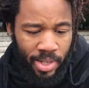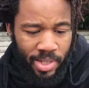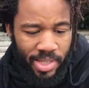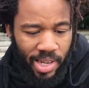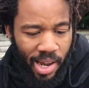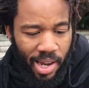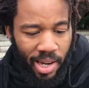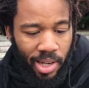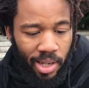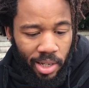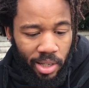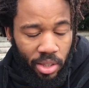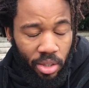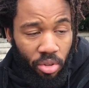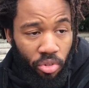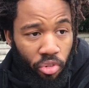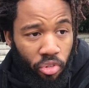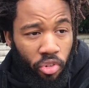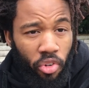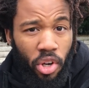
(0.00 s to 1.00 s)
tackling
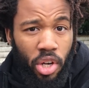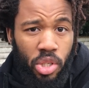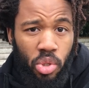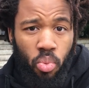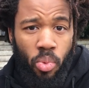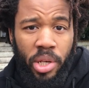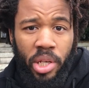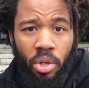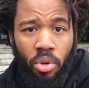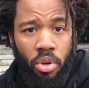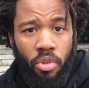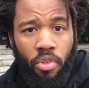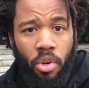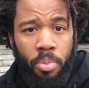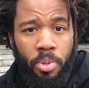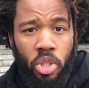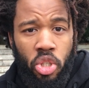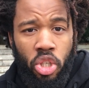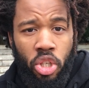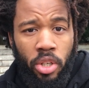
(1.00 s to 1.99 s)
the first window of
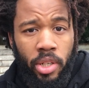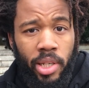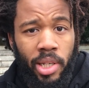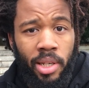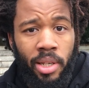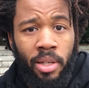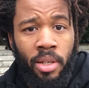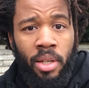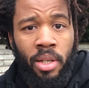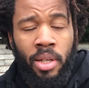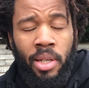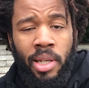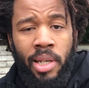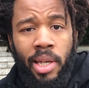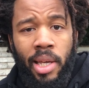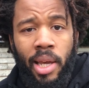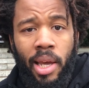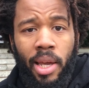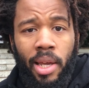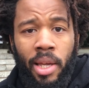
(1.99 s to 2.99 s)
opportunity,
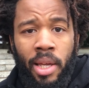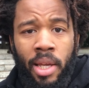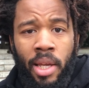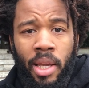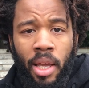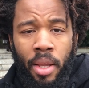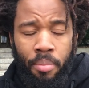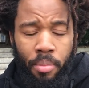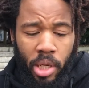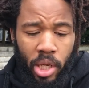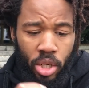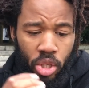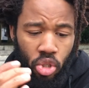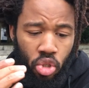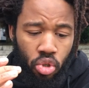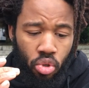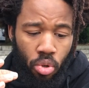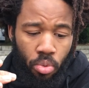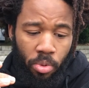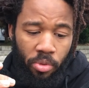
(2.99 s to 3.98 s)
okay? And making
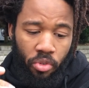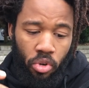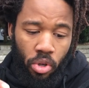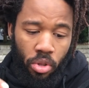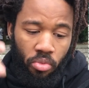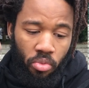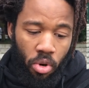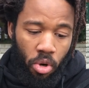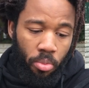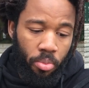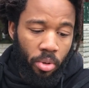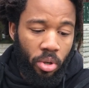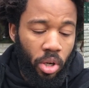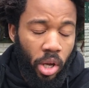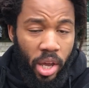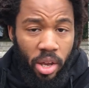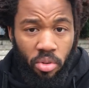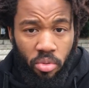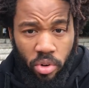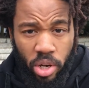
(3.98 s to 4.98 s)
sure we've got the rope
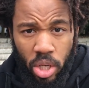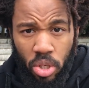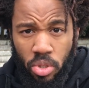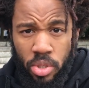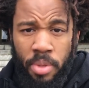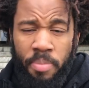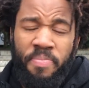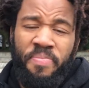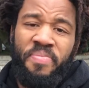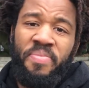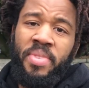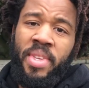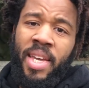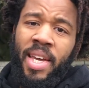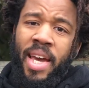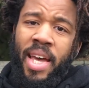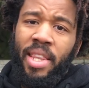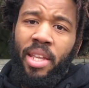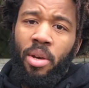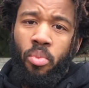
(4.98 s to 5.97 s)
going around,
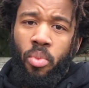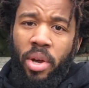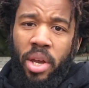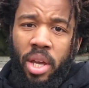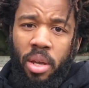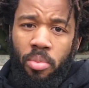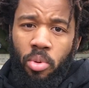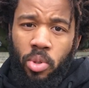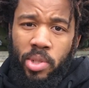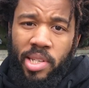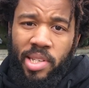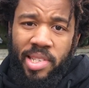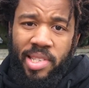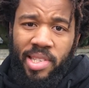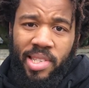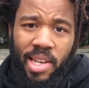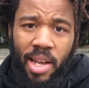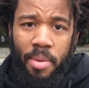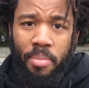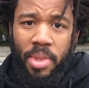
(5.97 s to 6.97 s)
and then we're able to
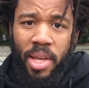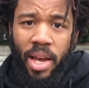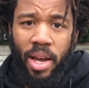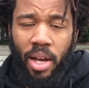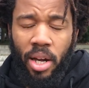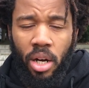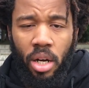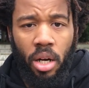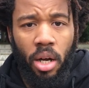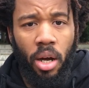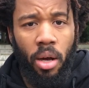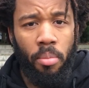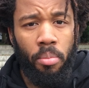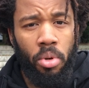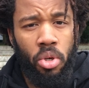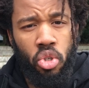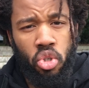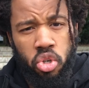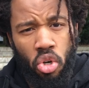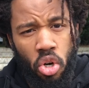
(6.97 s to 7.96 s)
snap that
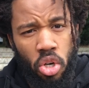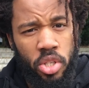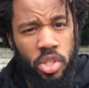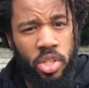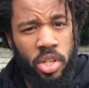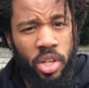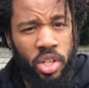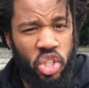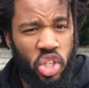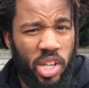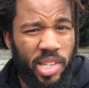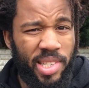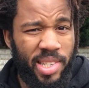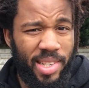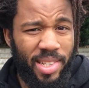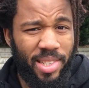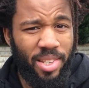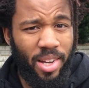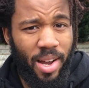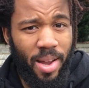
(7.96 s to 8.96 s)
cross just
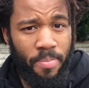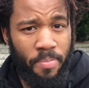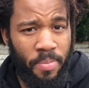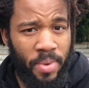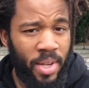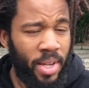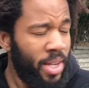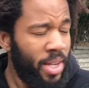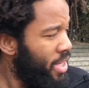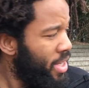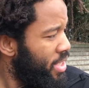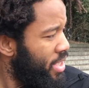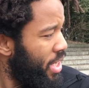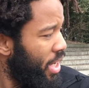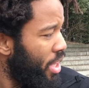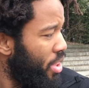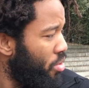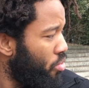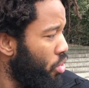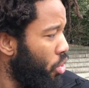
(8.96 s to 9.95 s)
in time to
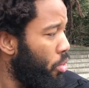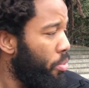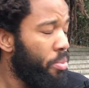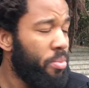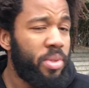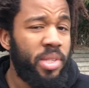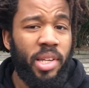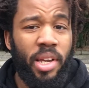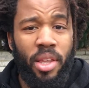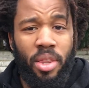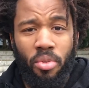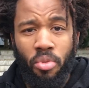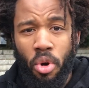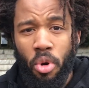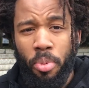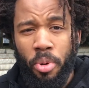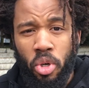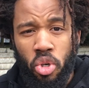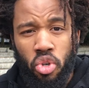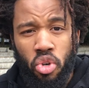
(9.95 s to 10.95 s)
get the
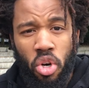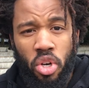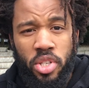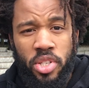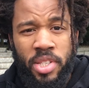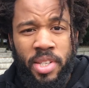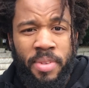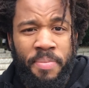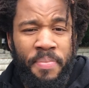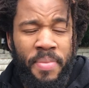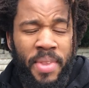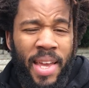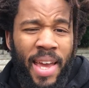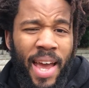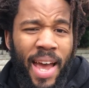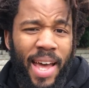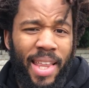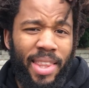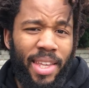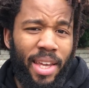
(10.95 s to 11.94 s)
rope across.
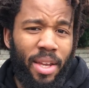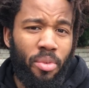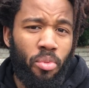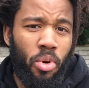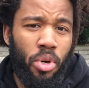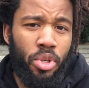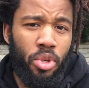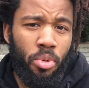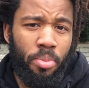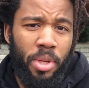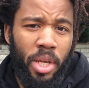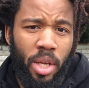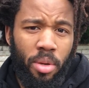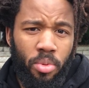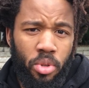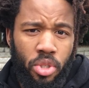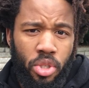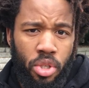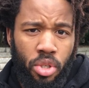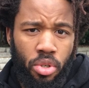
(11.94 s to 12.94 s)
And then what you'll be
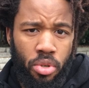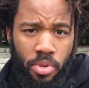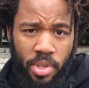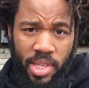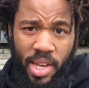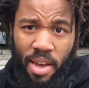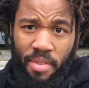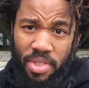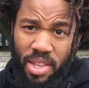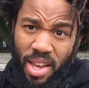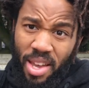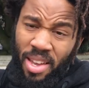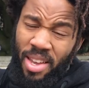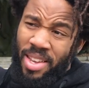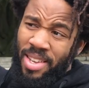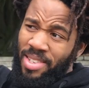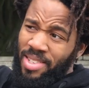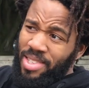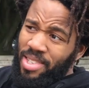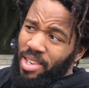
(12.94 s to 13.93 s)
able to do is have that
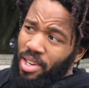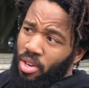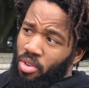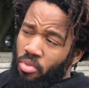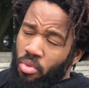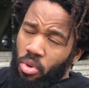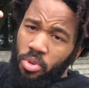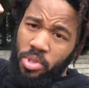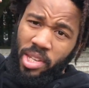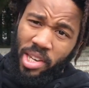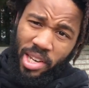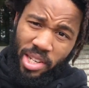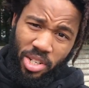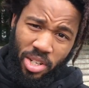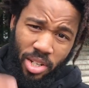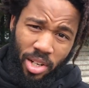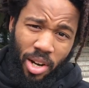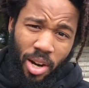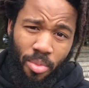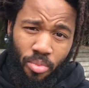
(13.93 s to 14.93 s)
second
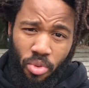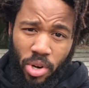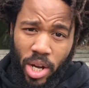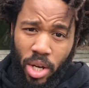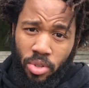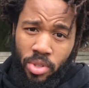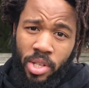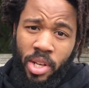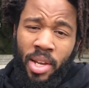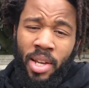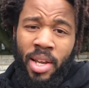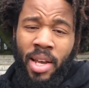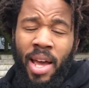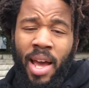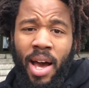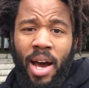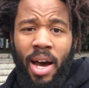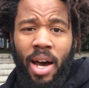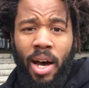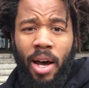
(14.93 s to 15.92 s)
rotation come round,
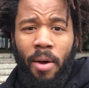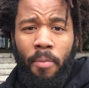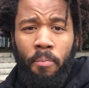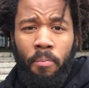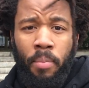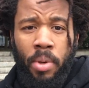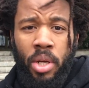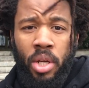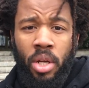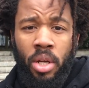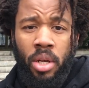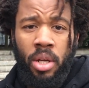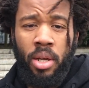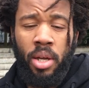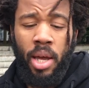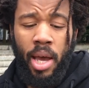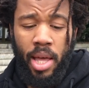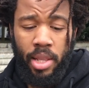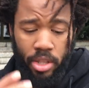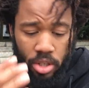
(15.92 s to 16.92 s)

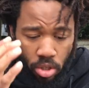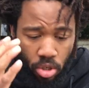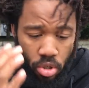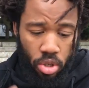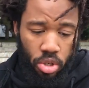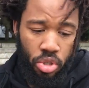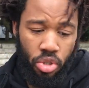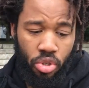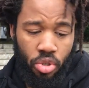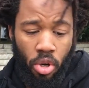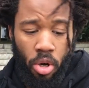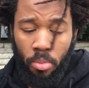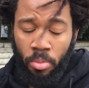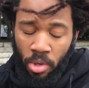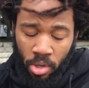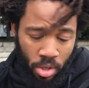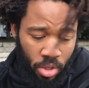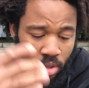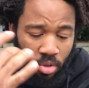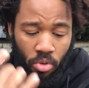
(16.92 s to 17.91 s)
and then you're gonna stop.
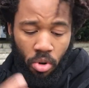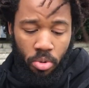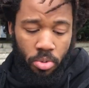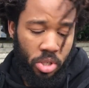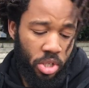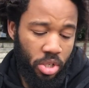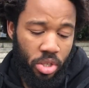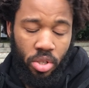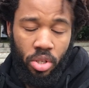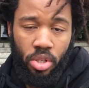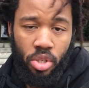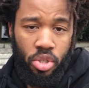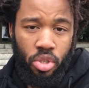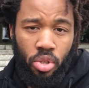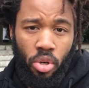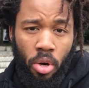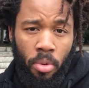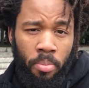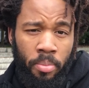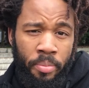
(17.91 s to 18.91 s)
The rope's just gonna
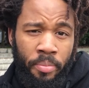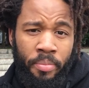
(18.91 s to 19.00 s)
stop,